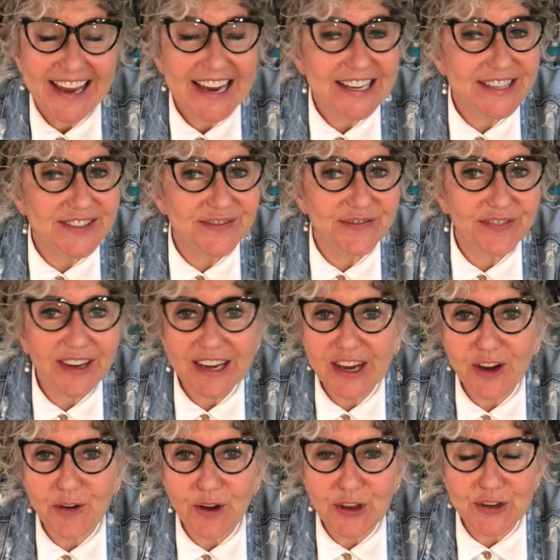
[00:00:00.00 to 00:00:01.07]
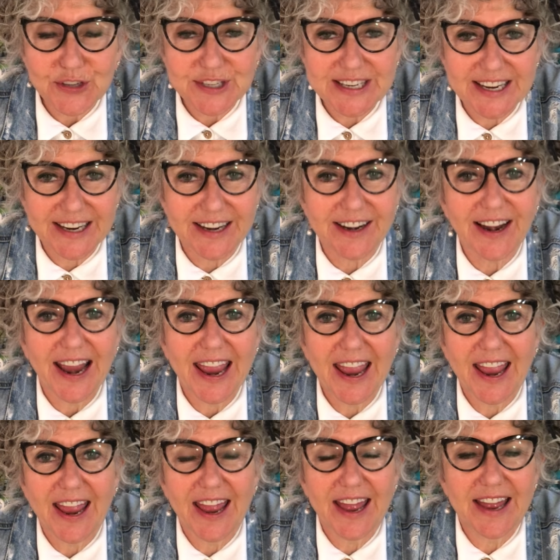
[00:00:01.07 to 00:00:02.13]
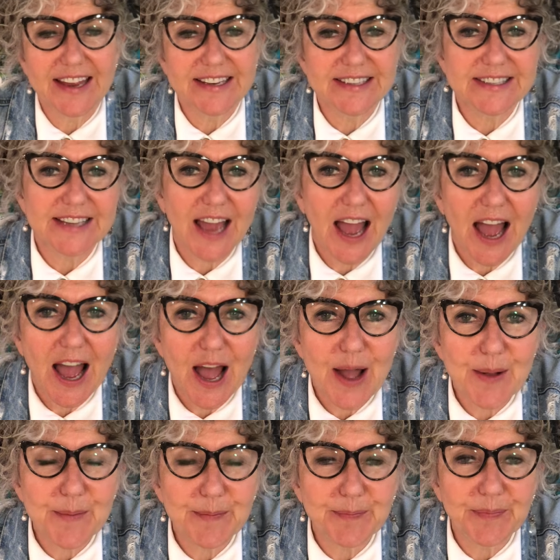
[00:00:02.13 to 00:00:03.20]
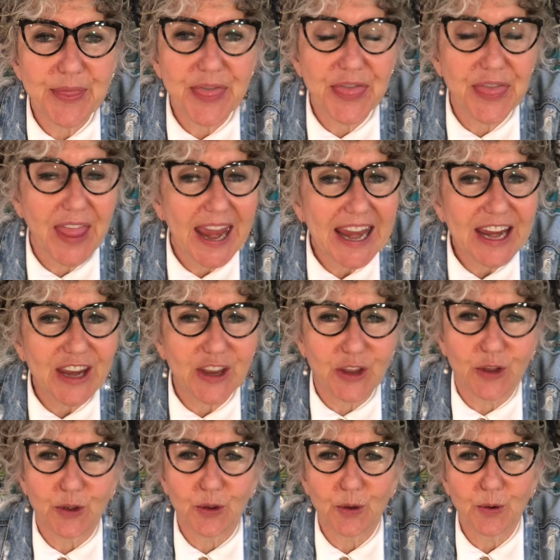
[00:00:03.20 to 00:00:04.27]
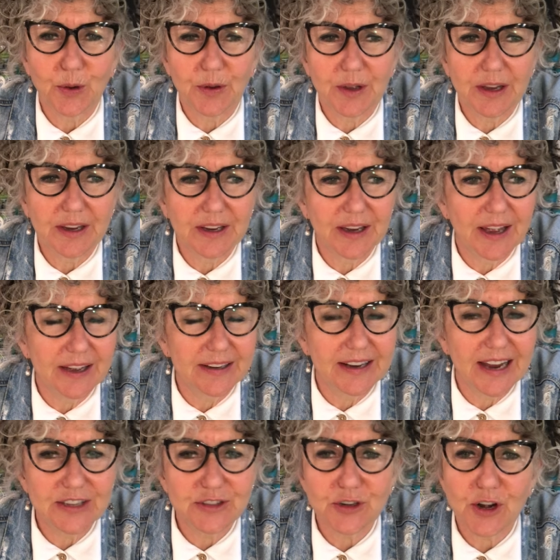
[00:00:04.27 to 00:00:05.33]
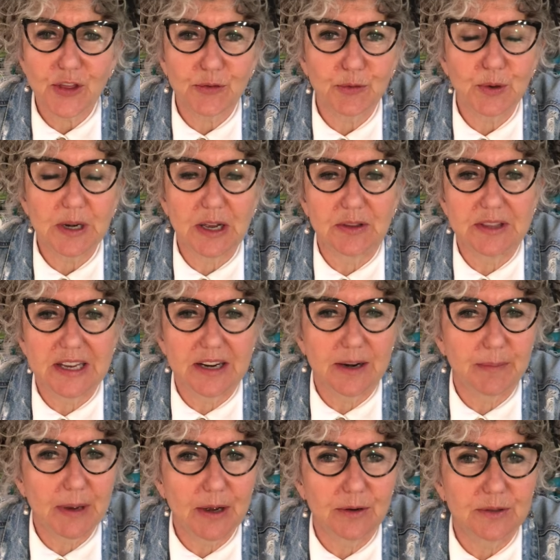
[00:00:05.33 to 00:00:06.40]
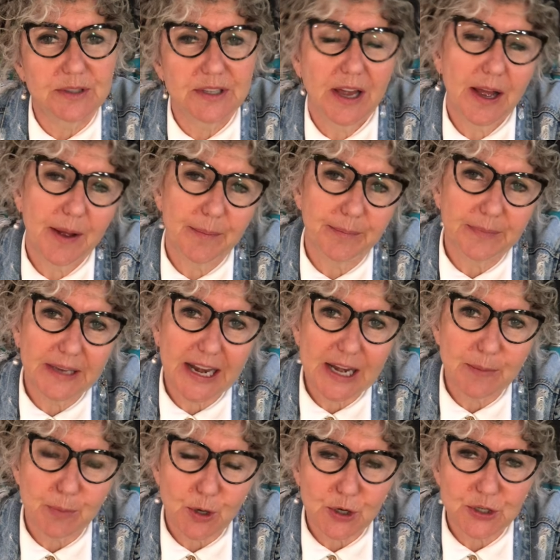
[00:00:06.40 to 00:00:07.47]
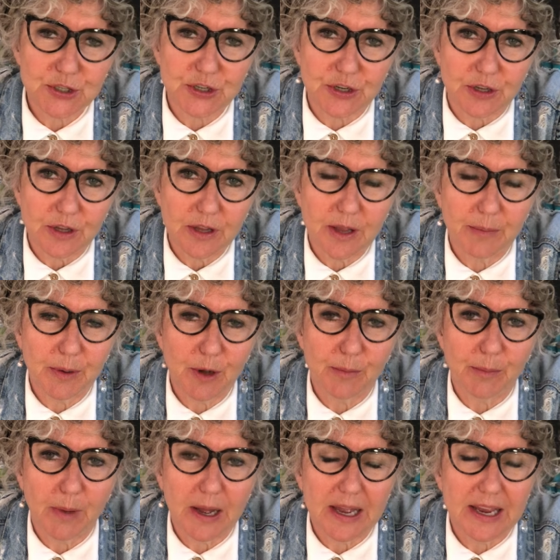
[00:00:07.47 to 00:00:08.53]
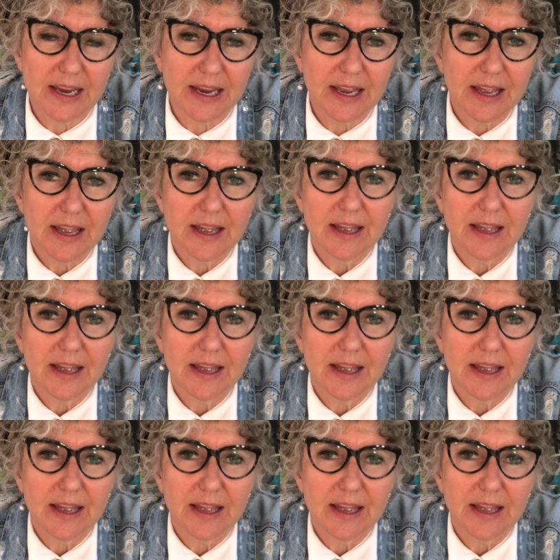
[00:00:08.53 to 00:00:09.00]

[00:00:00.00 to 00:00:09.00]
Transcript: It's Vicki Carruthers here, and um, thank you. I sort of threw it out there about um, getting personal about my